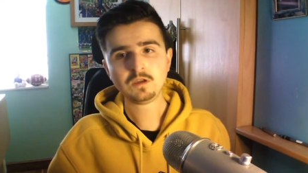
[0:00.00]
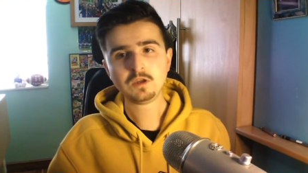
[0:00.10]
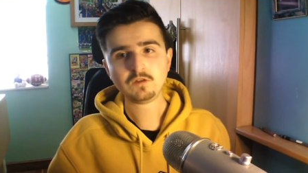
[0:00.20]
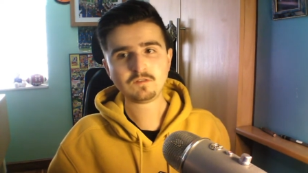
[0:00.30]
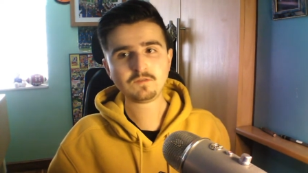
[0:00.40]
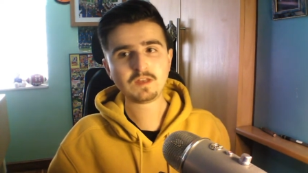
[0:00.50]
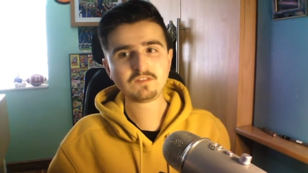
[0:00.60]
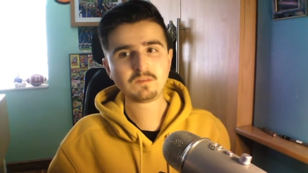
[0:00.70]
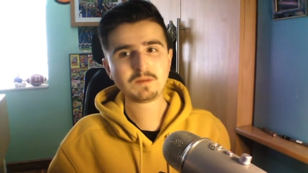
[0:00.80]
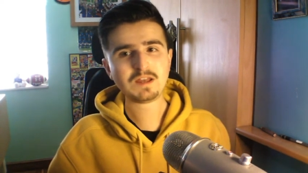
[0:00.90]
because I feel like
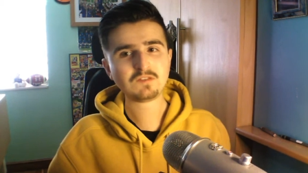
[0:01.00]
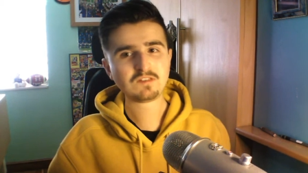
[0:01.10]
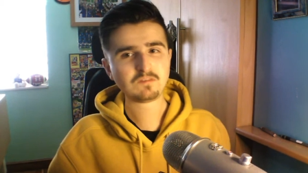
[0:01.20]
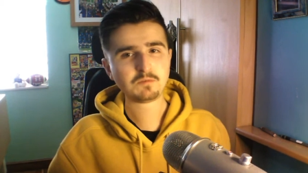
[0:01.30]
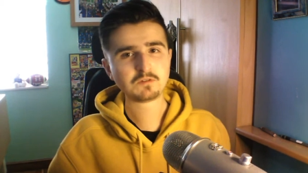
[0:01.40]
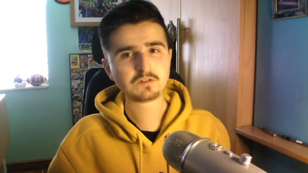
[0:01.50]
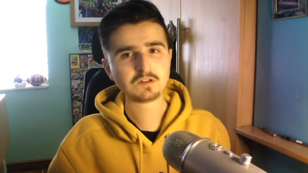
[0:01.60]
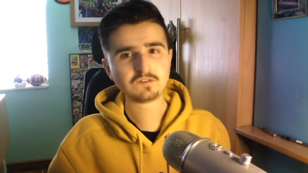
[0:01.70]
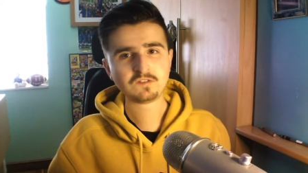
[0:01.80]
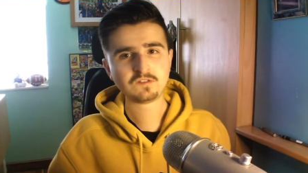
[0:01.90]
someone else has a
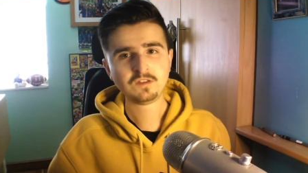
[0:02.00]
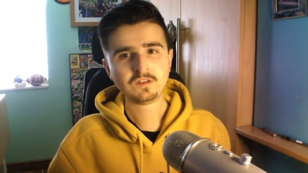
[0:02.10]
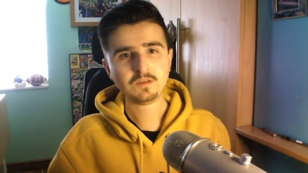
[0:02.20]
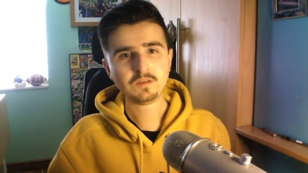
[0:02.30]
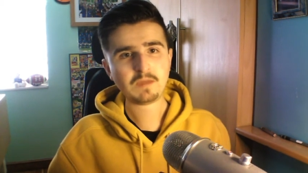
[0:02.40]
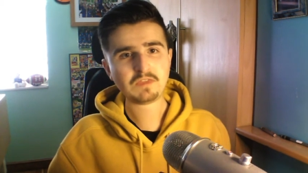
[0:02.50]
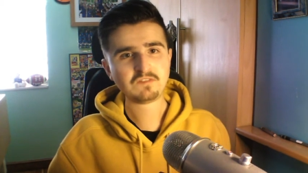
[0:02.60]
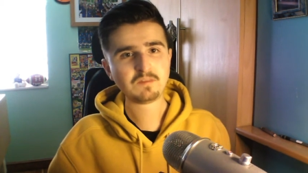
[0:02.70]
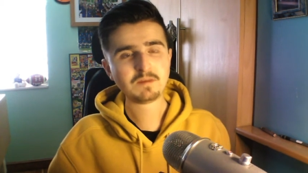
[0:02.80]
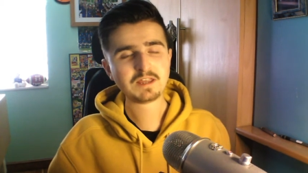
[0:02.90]
podcast by the
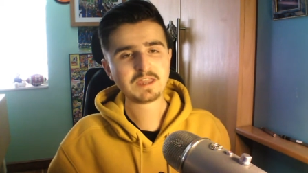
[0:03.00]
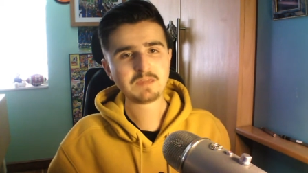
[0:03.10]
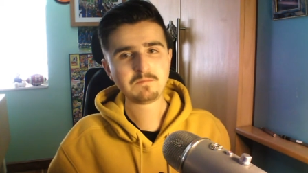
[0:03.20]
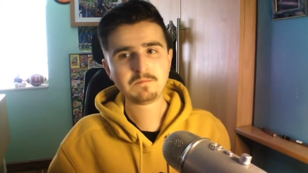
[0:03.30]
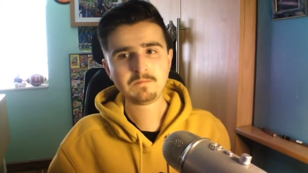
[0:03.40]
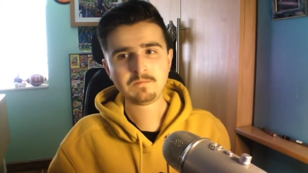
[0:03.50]
similar name,